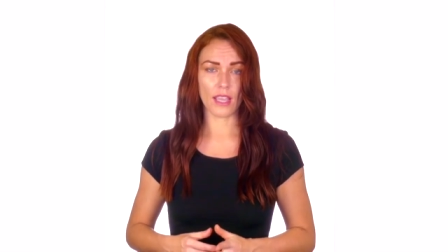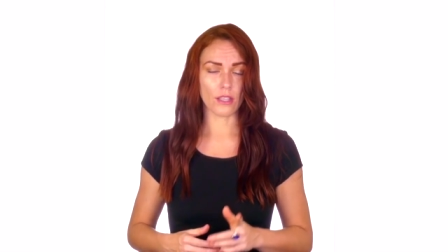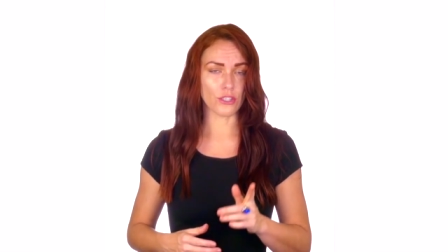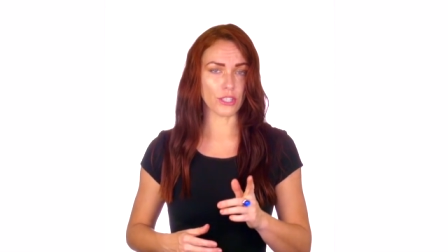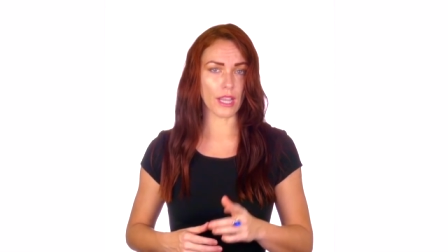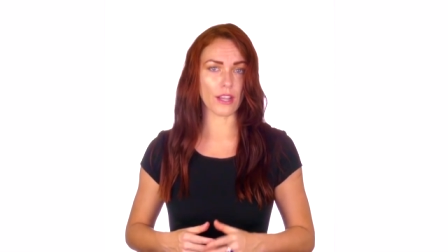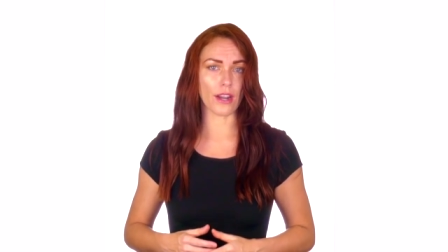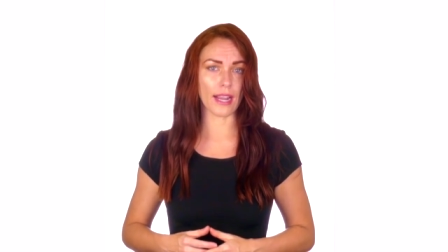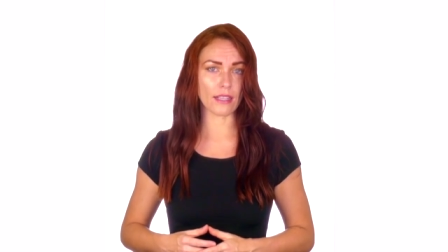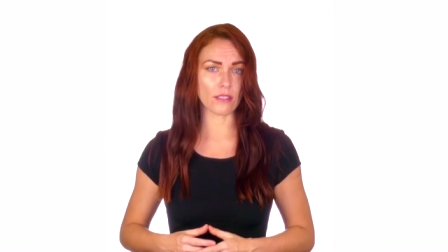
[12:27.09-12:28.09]
you should get your
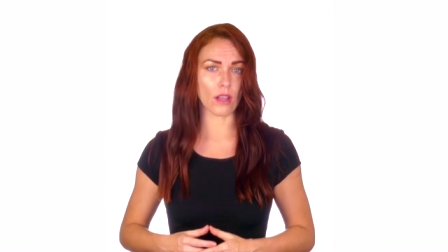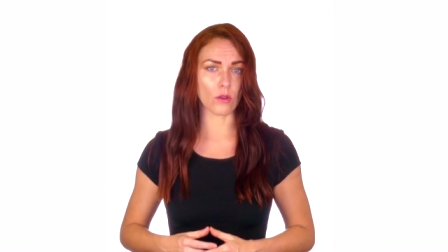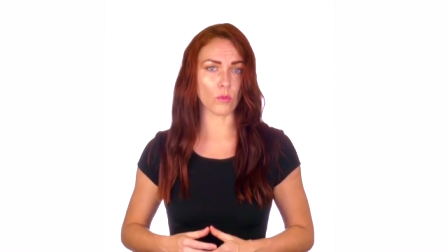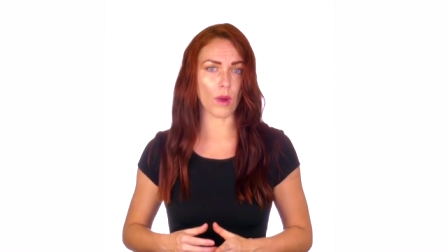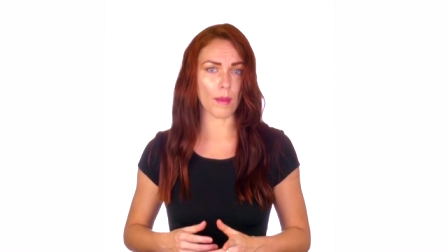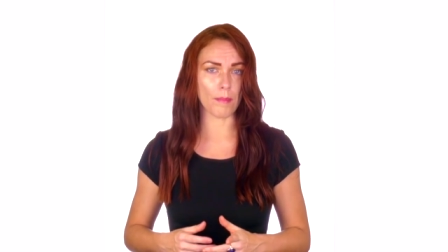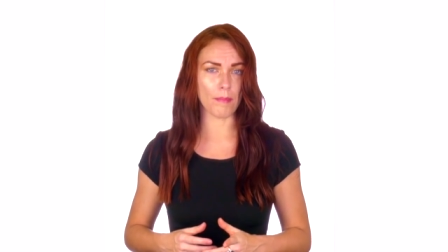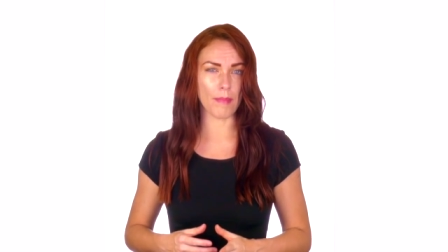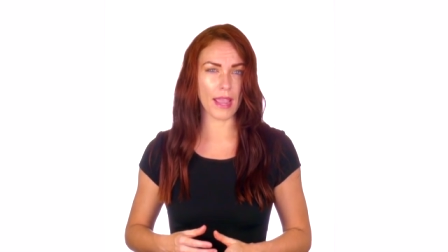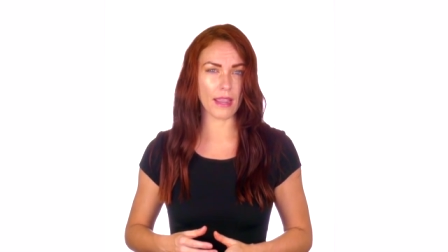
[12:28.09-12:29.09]
hands on what
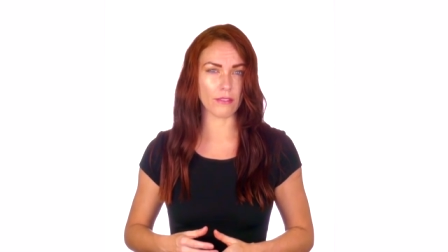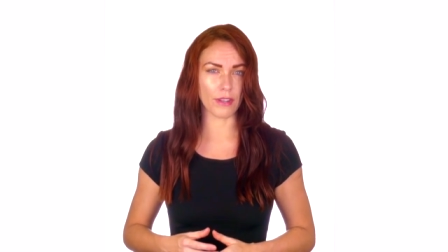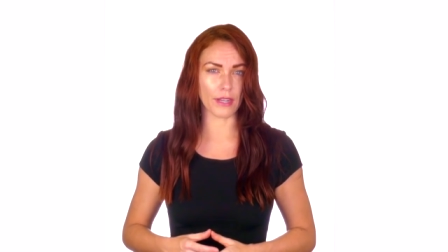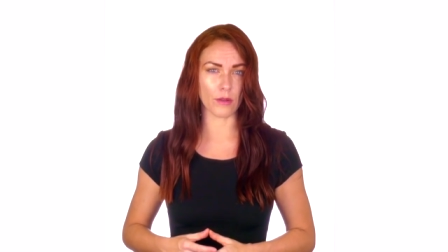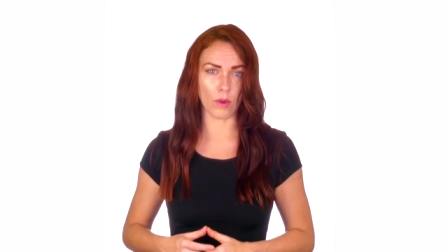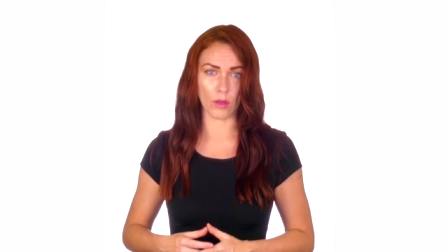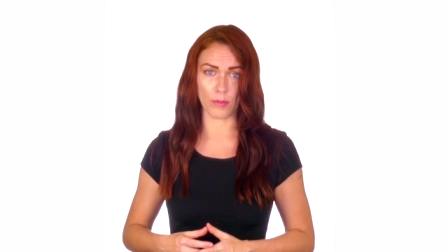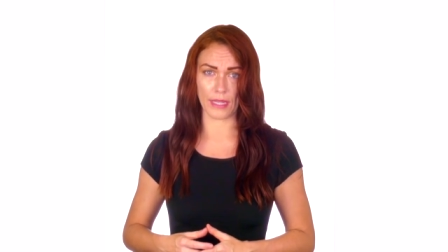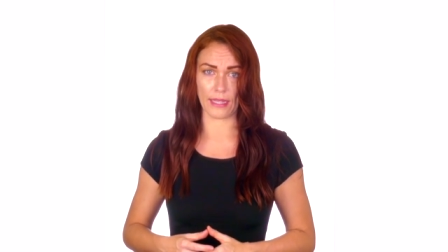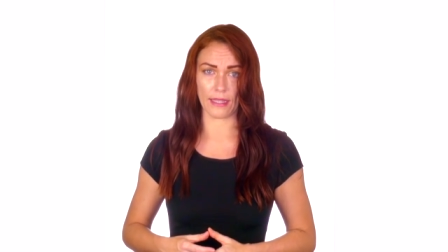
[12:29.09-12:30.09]
may very well
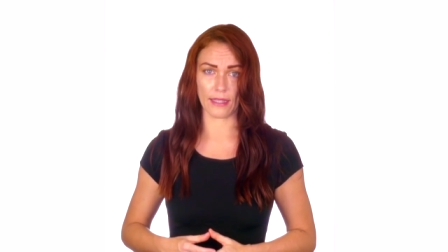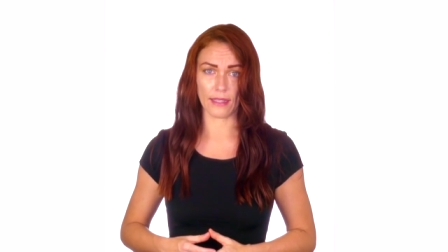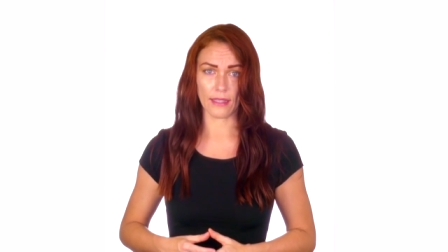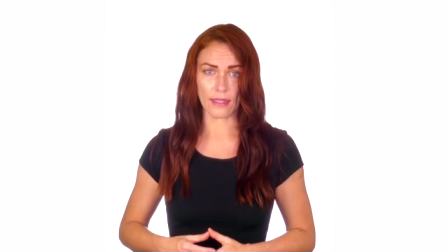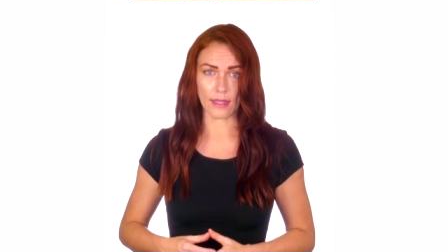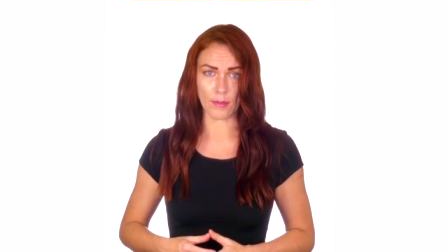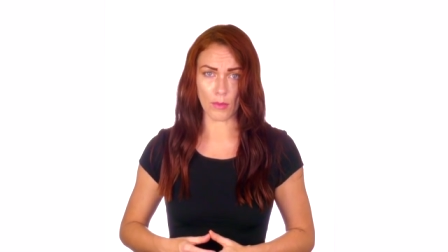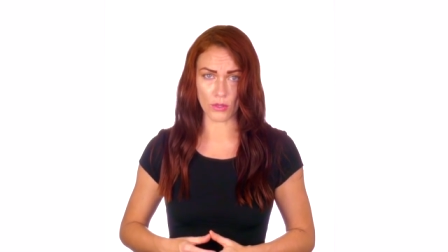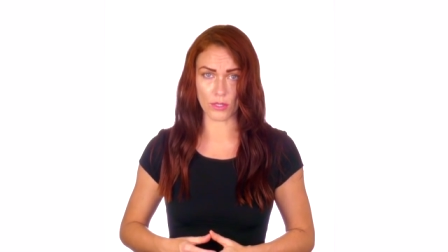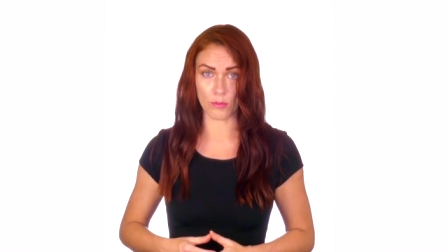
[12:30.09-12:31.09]
be the
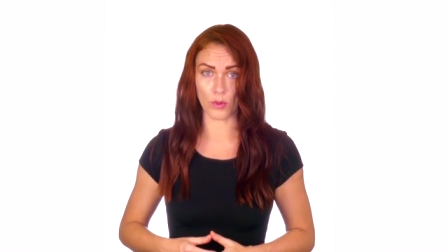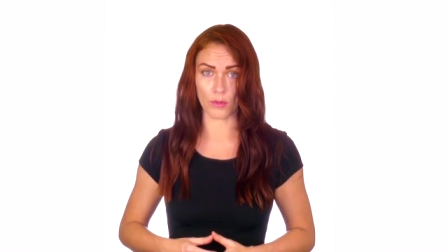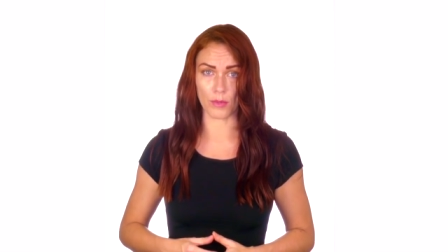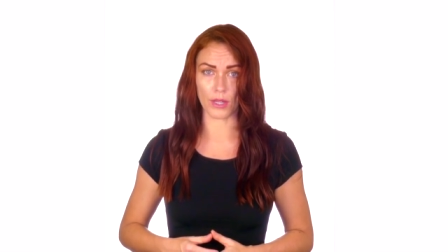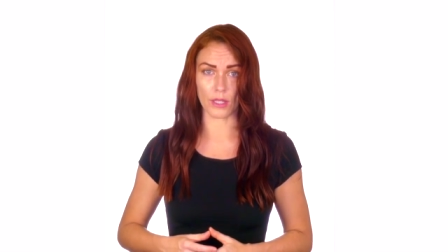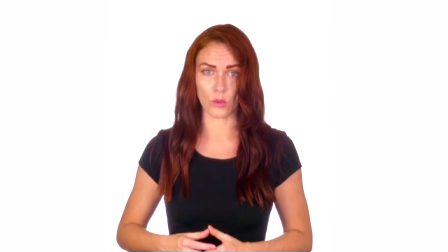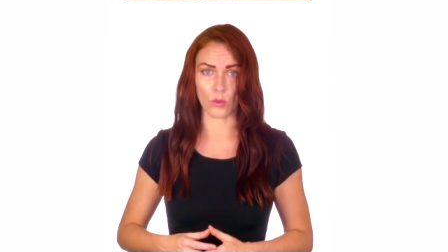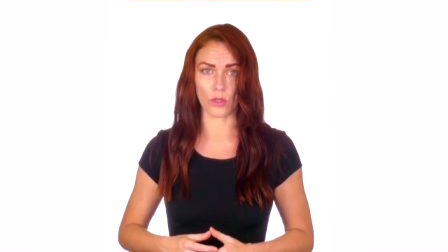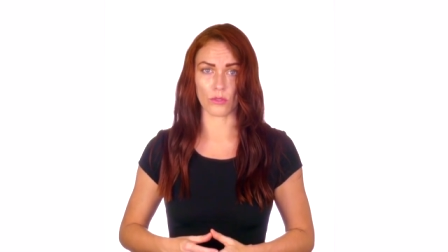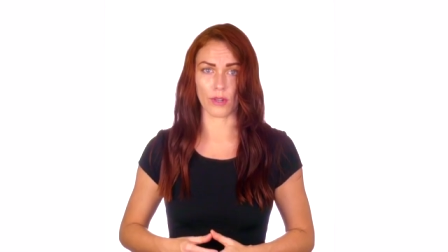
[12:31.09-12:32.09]
most important book in the
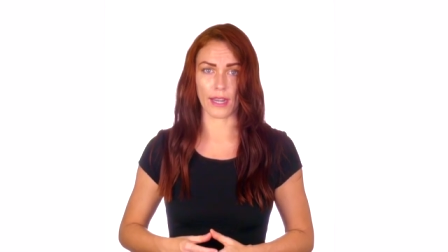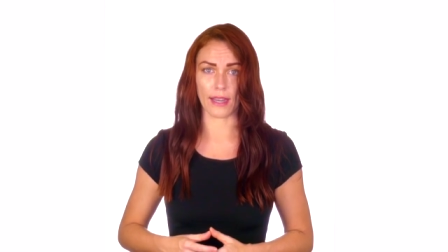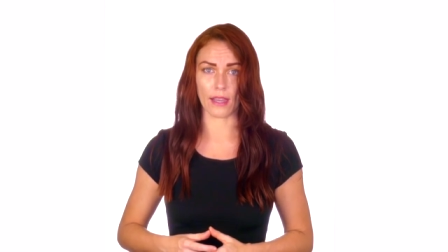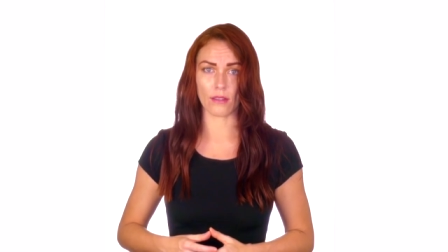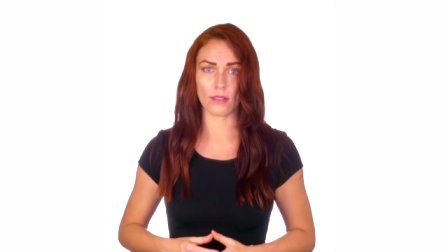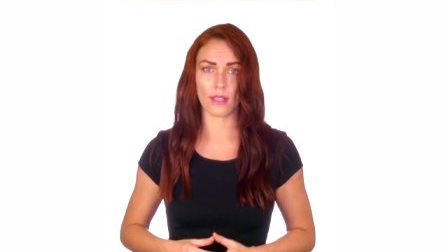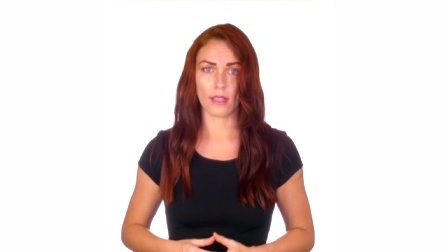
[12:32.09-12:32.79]
world right now.